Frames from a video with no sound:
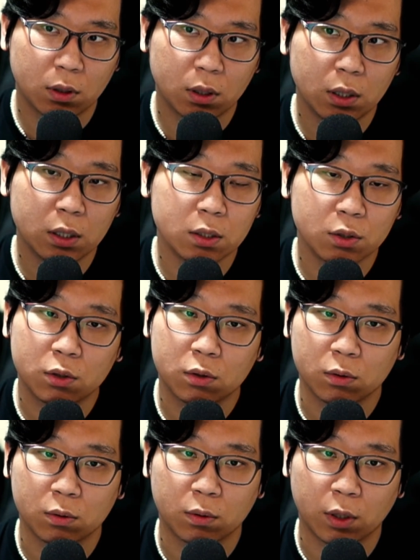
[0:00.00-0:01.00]

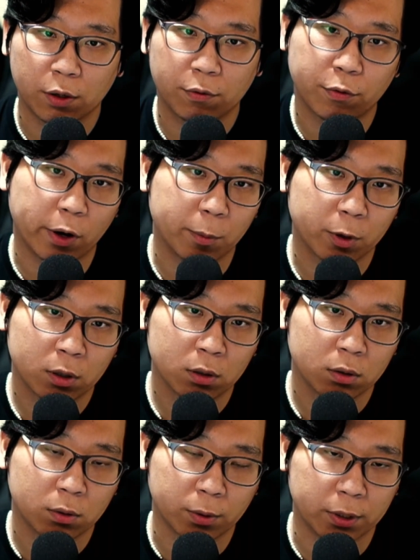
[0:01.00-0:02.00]
into like Framer
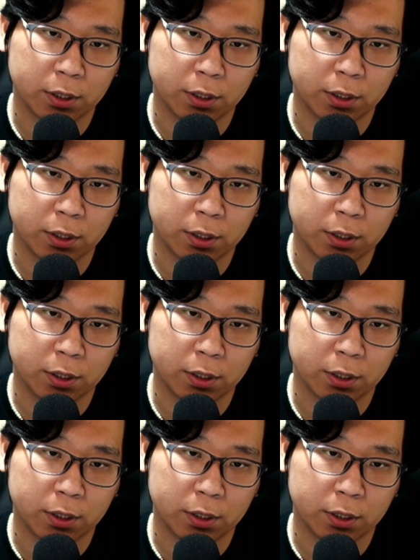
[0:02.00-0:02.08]
or